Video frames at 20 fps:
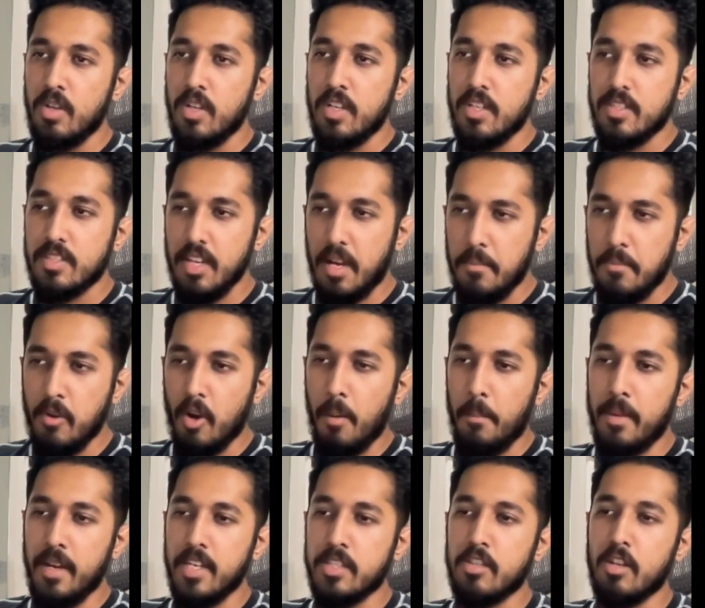some
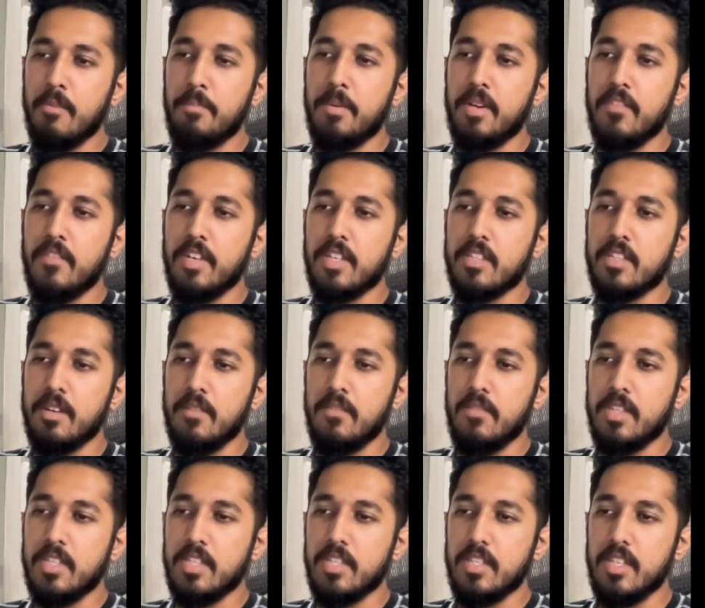combination of previous term,
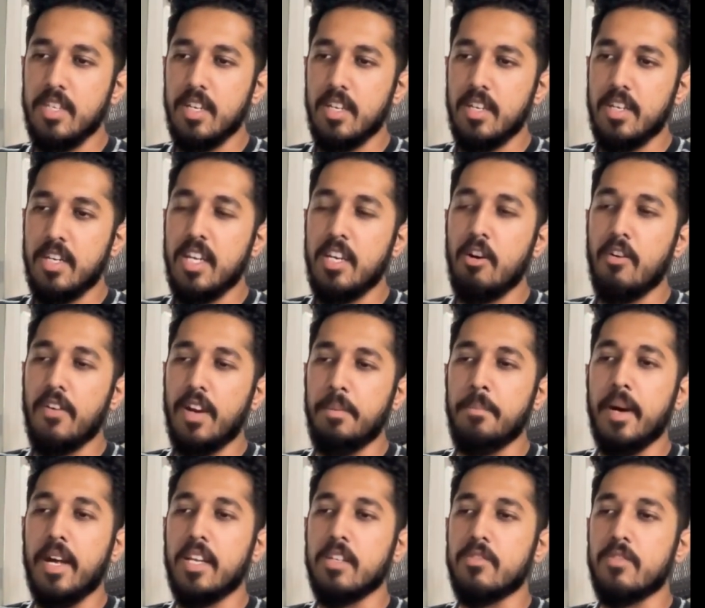which is here t of n
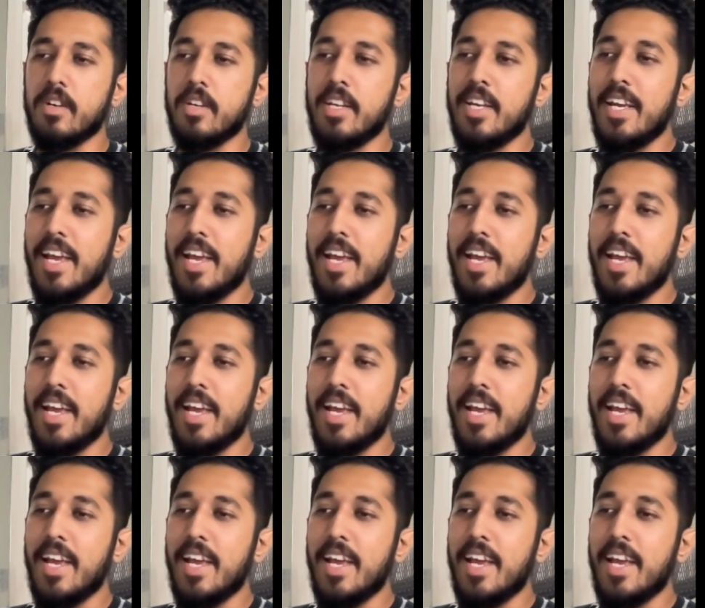minus 1.